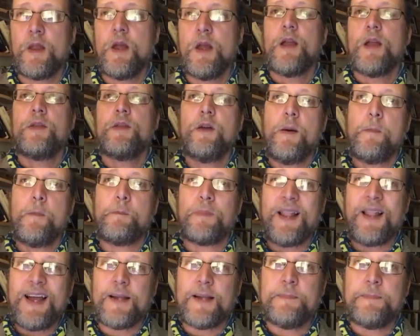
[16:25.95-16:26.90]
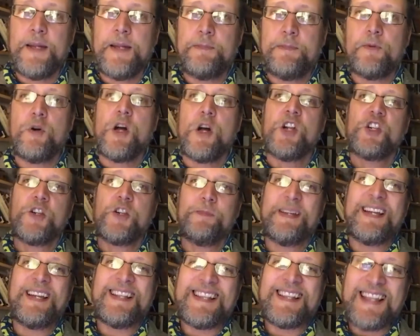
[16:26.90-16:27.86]
that black people should
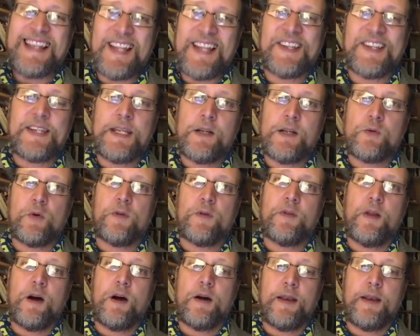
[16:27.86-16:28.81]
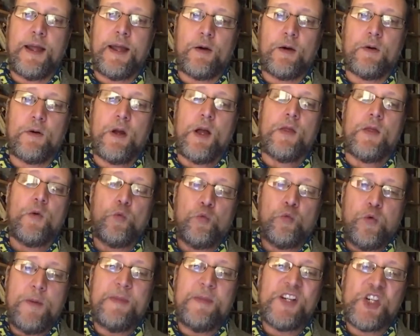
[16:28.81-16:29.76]
be less equal than they are now, that
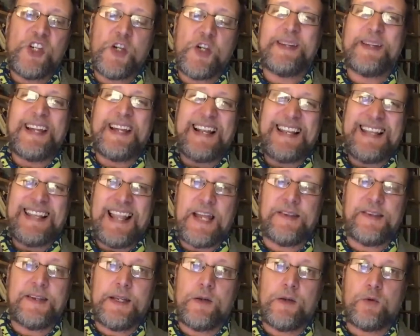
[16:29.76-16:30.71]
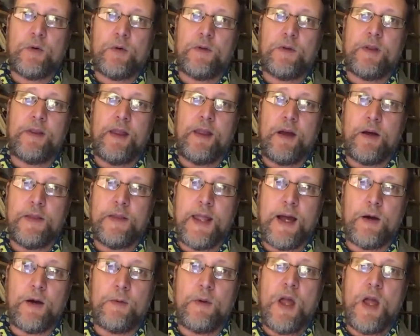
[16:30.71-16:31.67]
women should be less equal than they are
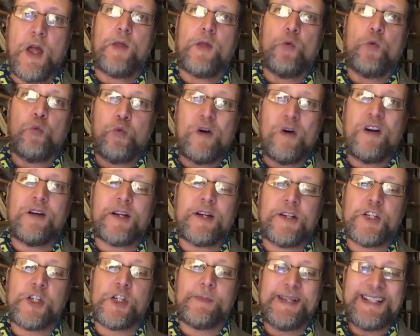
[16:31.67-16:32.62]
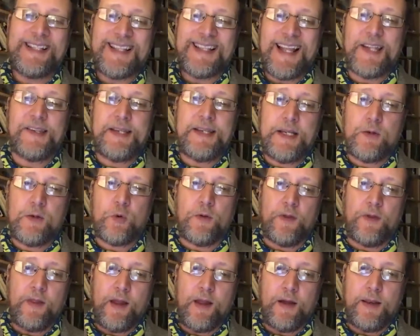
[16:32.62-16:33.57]
now, that workers should be less equal
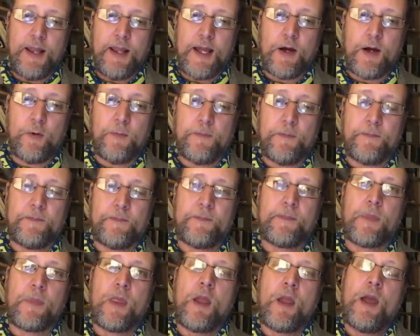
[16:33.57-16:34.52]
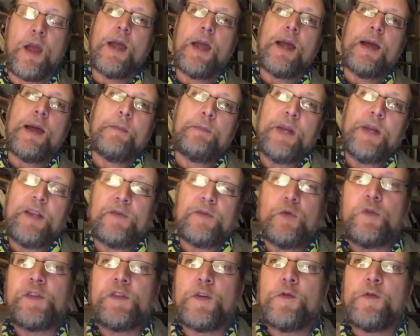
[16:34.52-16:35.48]
than they are now. But it's
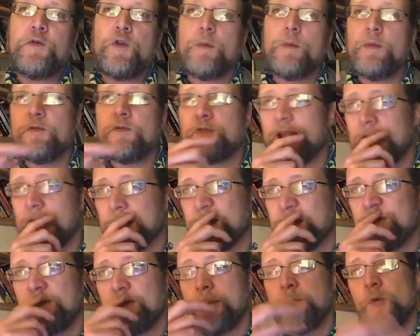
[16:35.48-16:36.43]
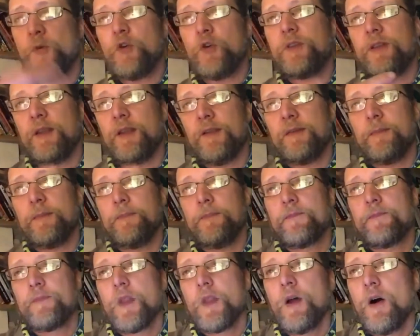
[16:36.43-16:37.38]
also a form of reactionary modernism.
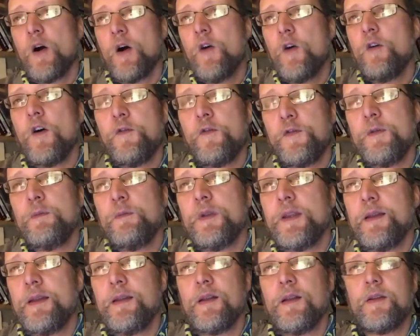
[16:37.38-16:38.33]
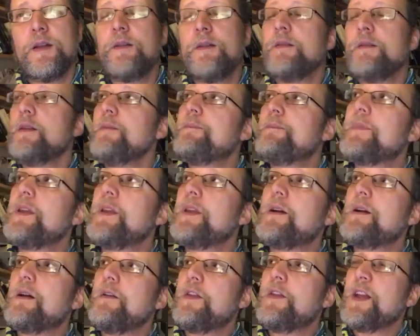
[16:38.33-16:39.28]
Often, you
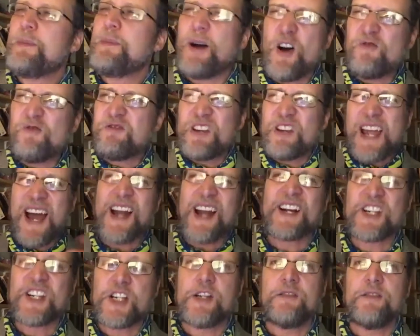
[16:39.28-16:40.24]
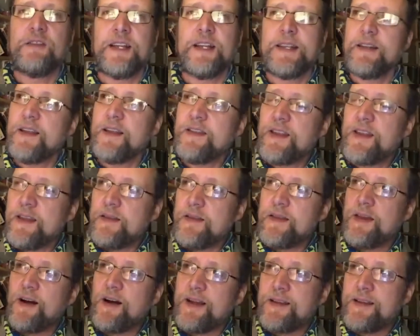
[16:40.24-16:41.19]
kind of think about a reactionary, and
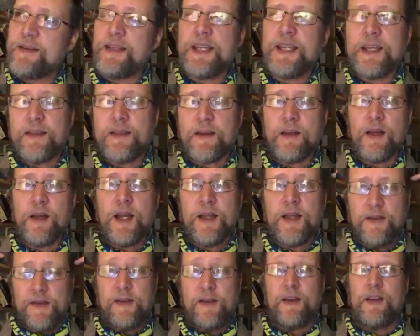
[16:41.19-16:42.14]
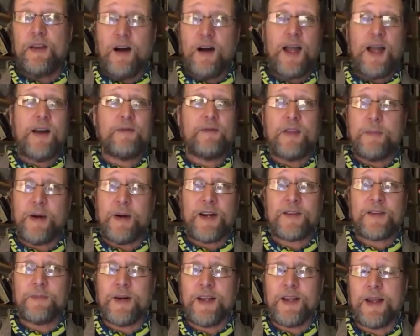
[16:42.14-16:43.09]
the idea that certainly I have in the back
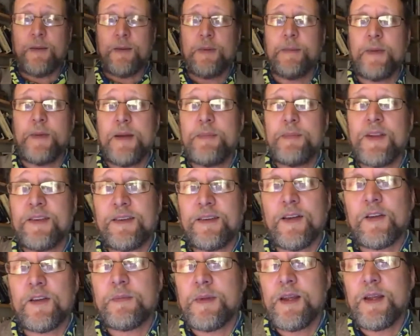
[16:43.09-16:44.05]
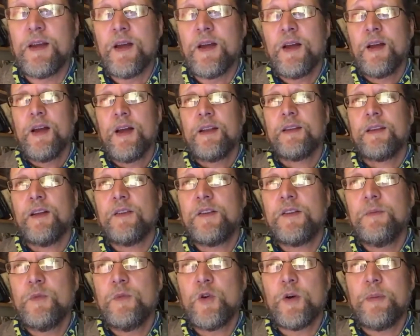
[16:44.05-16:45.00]
of my head, I mean, maybe this tells you
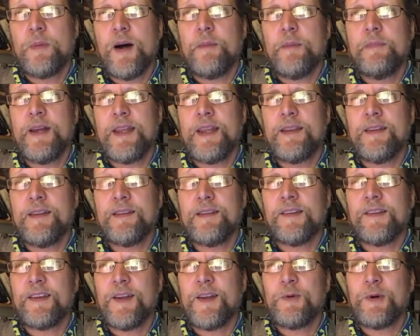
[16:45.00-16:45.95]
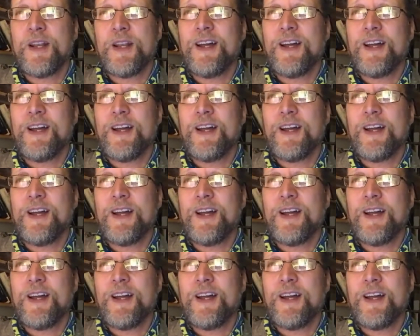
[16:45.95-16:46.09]
more about me than it does anyone